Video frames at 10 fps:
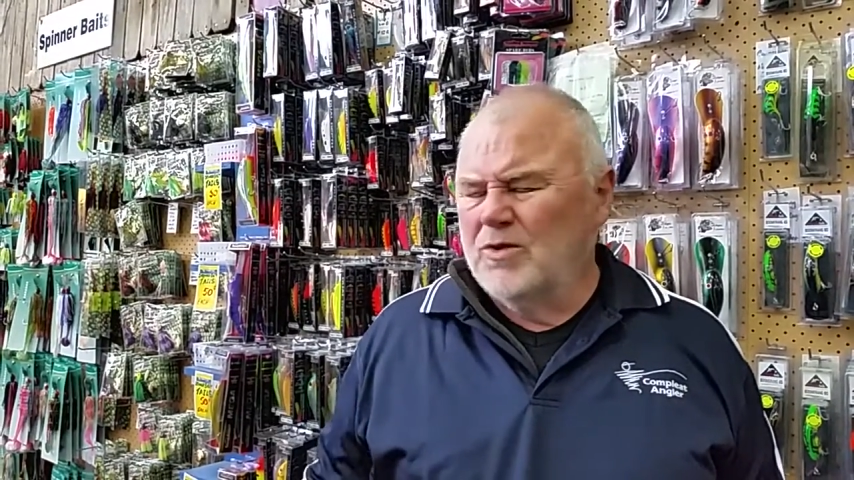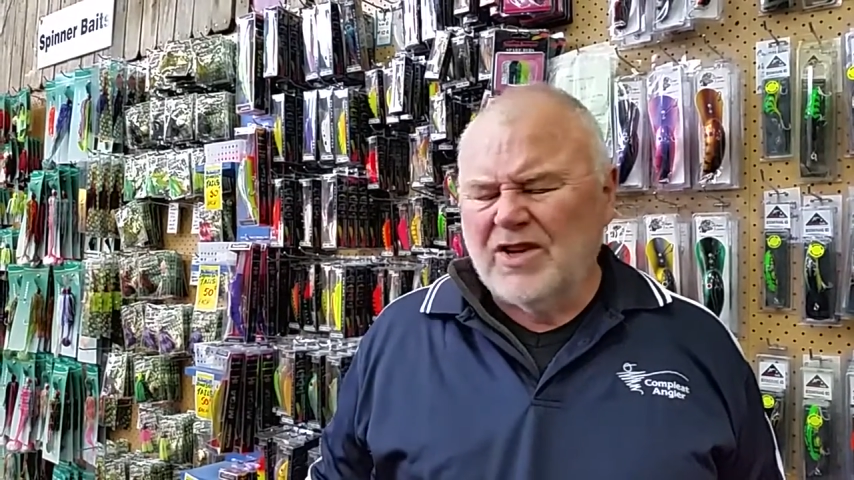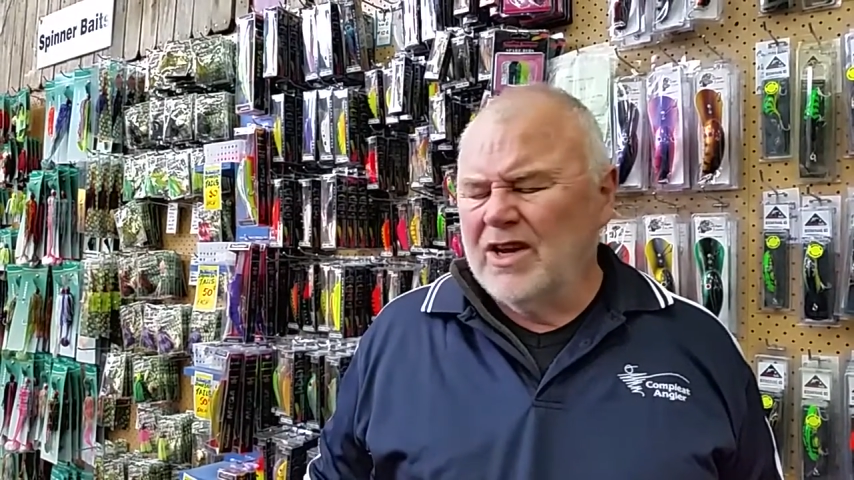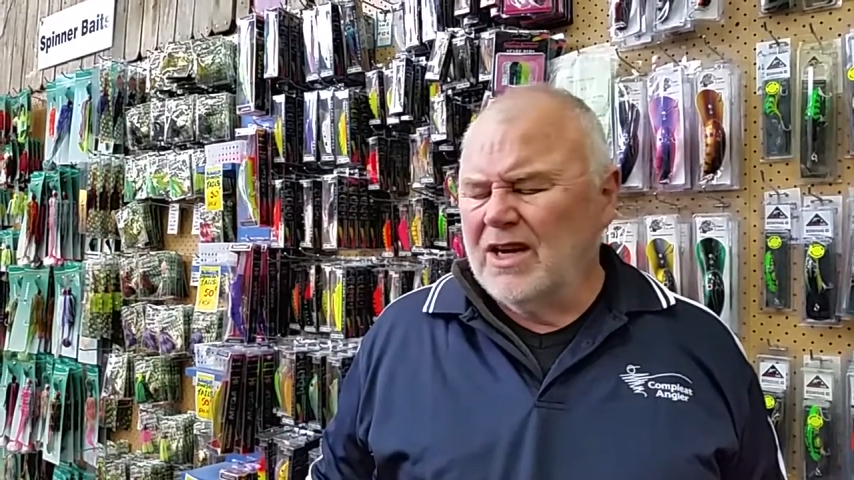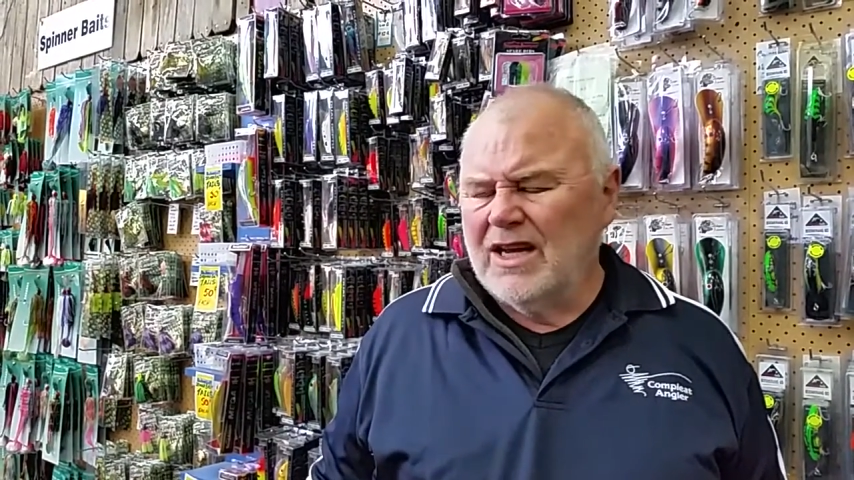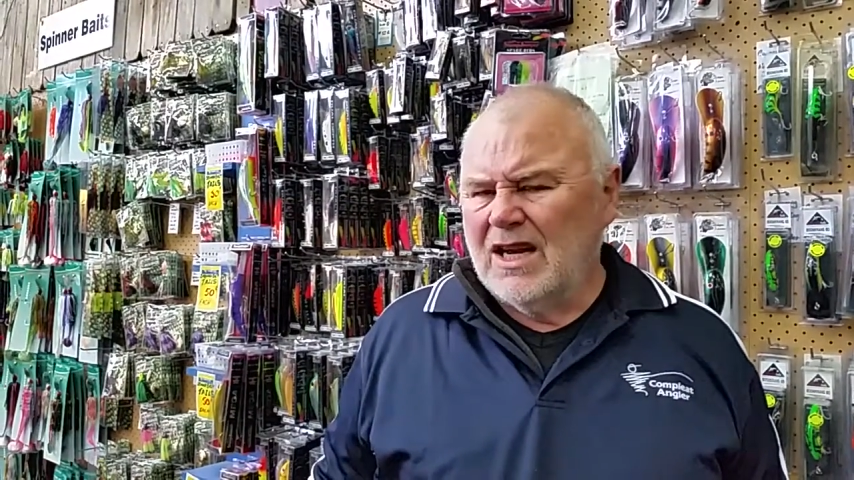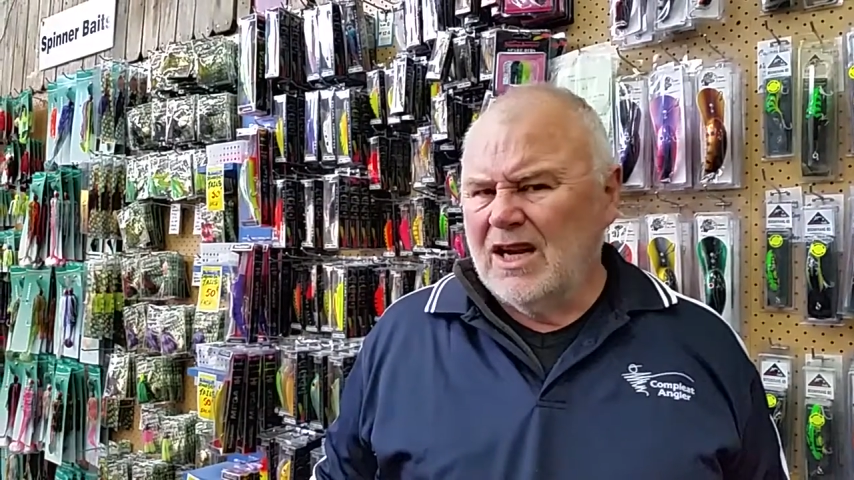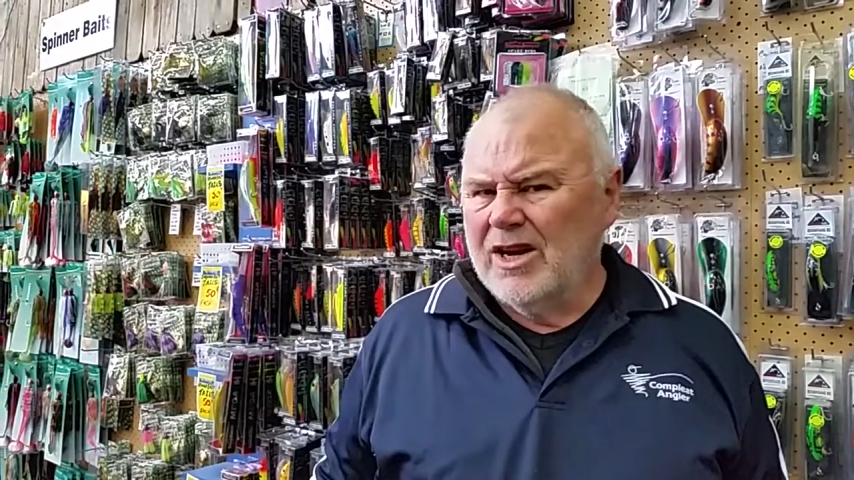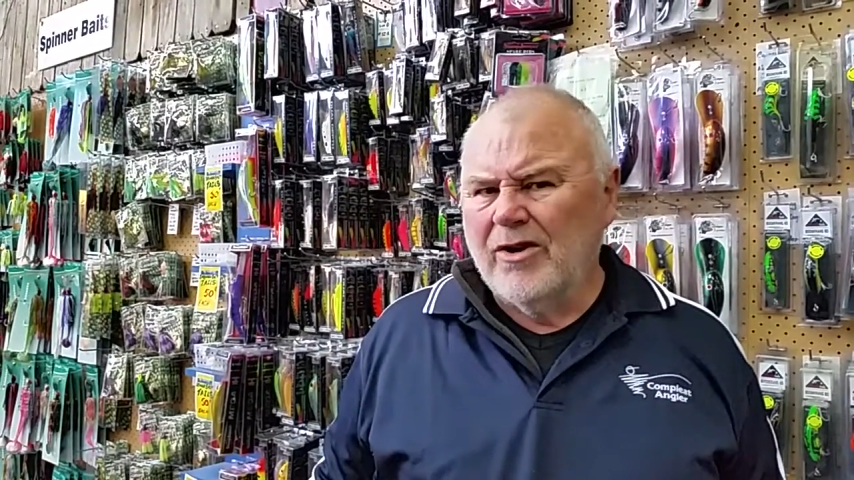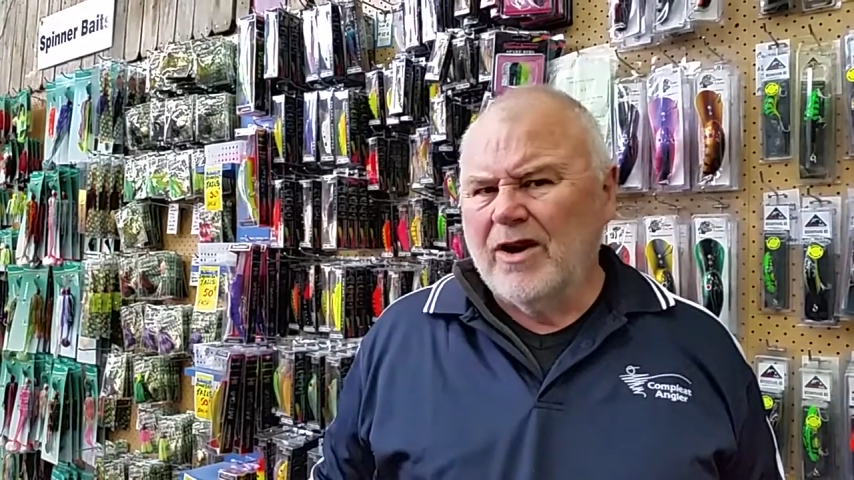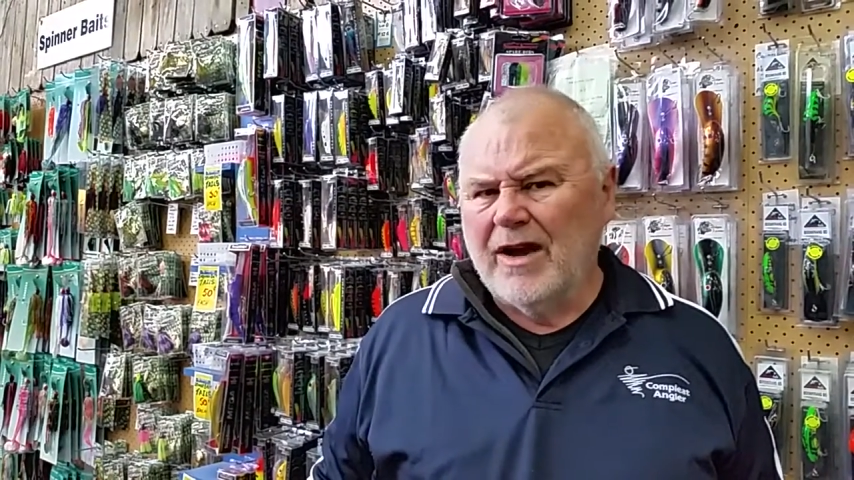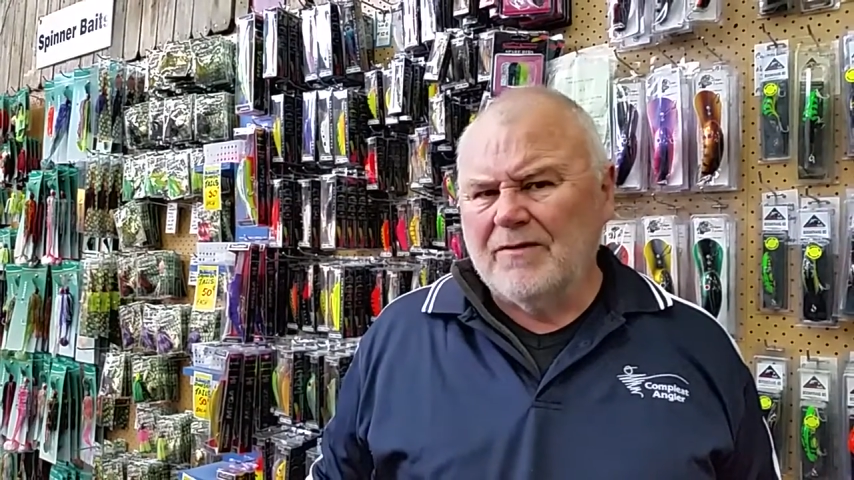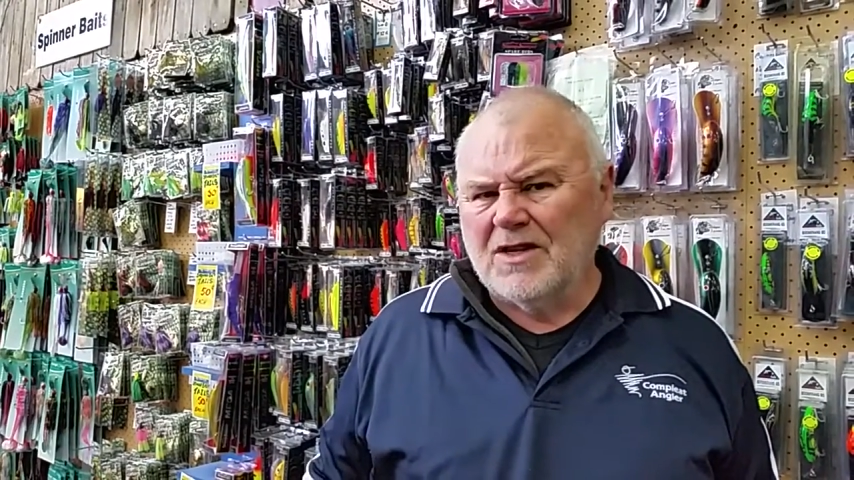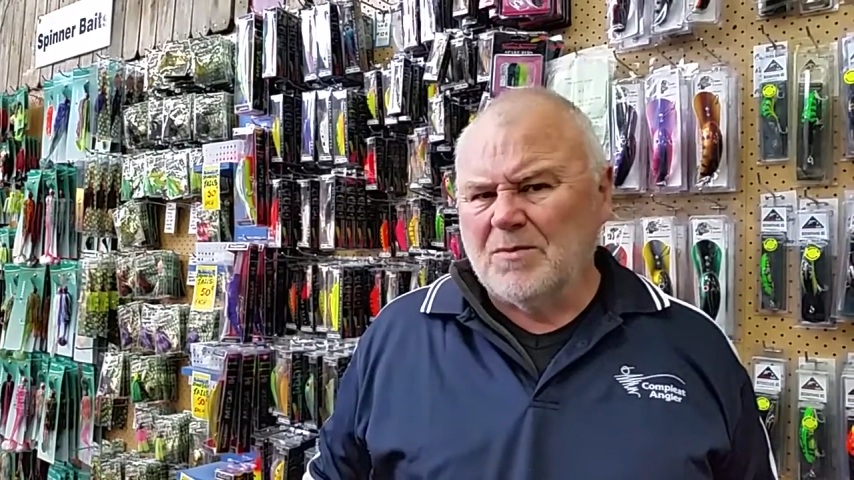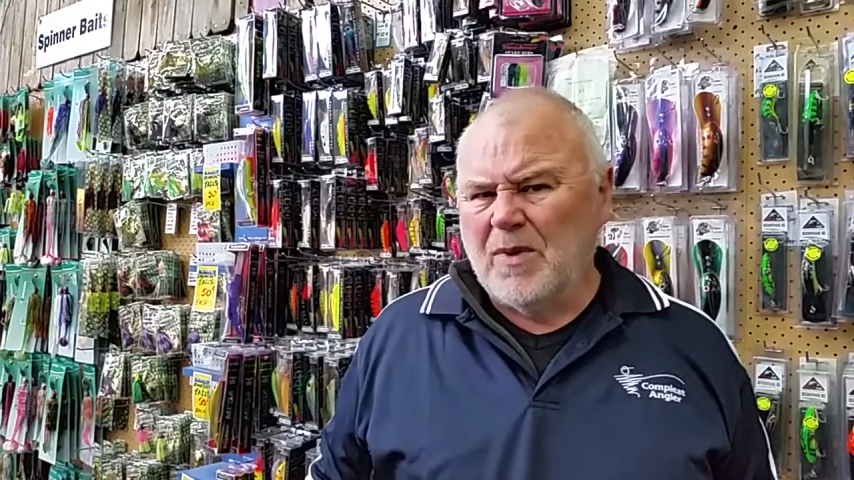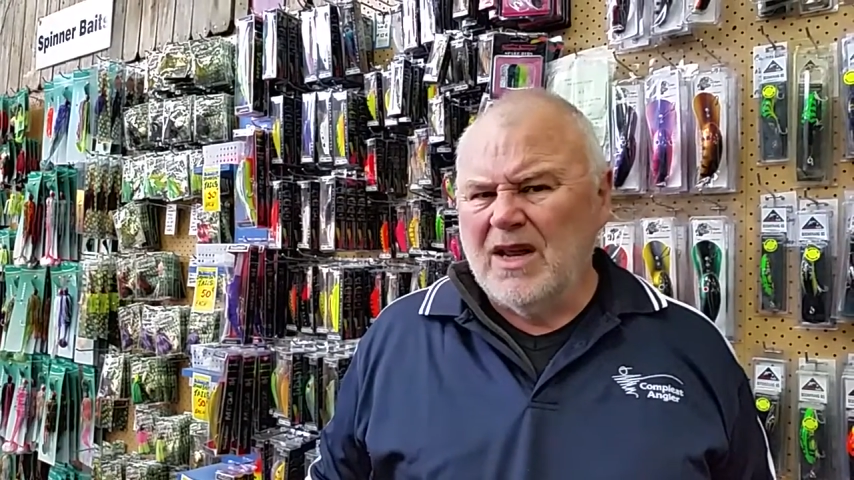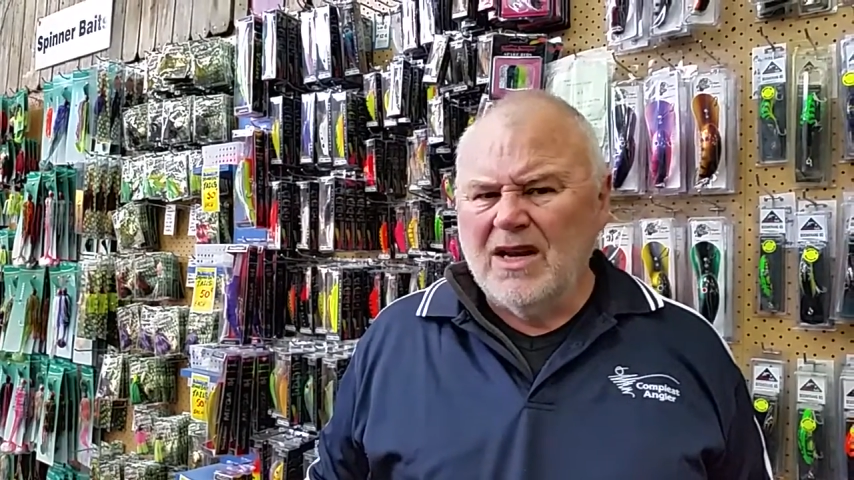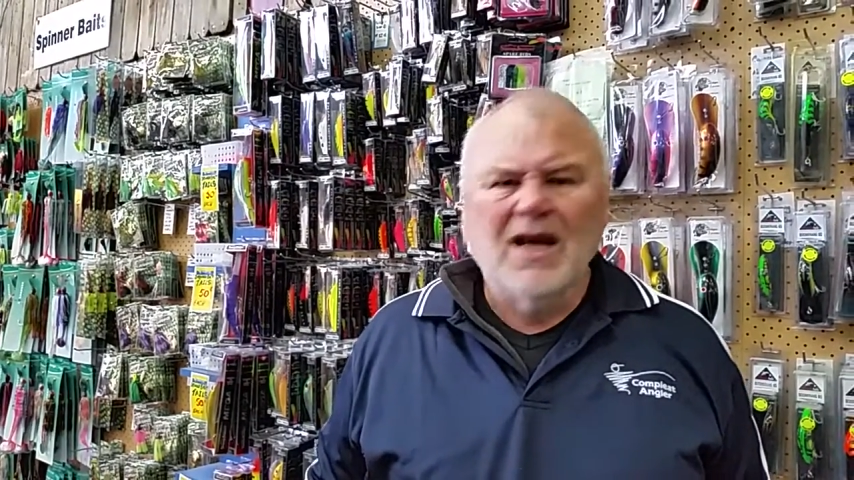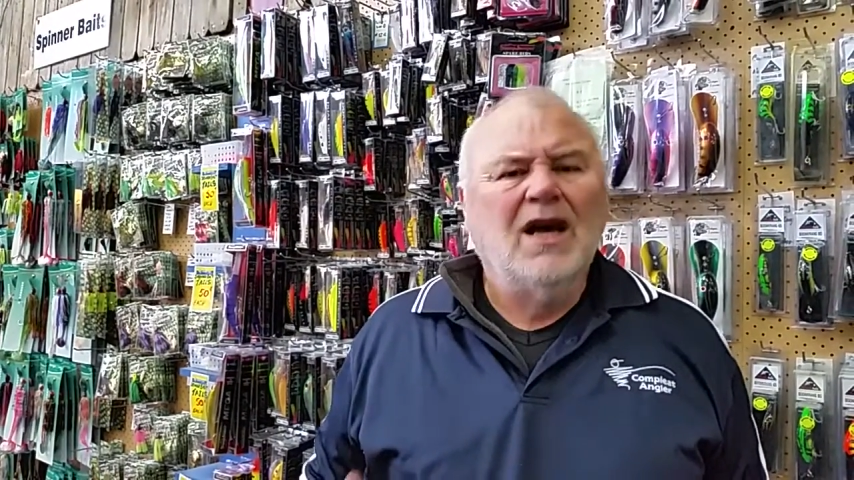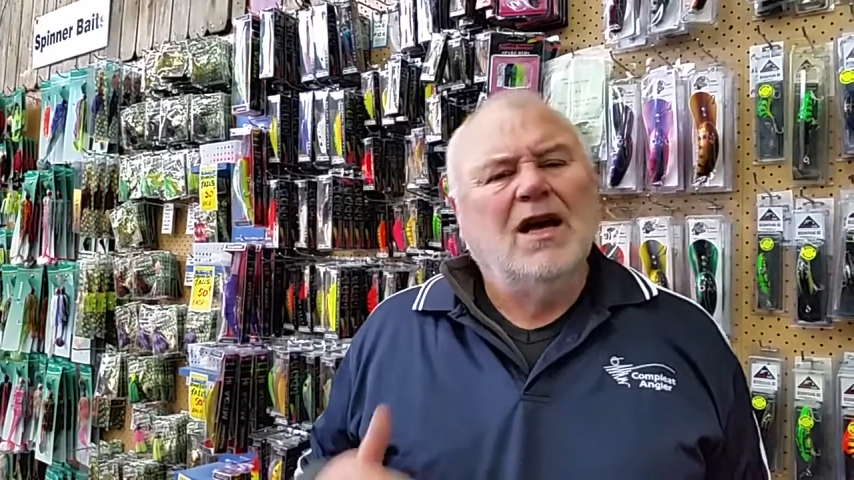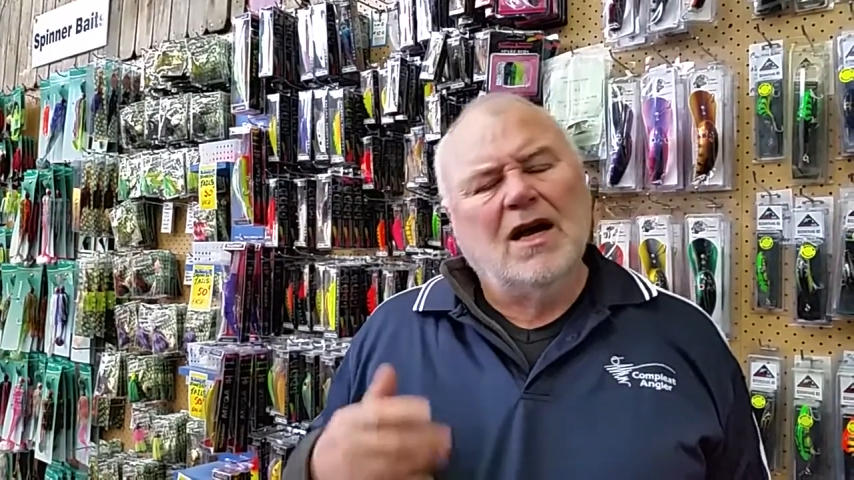Certainly clear enough to spin,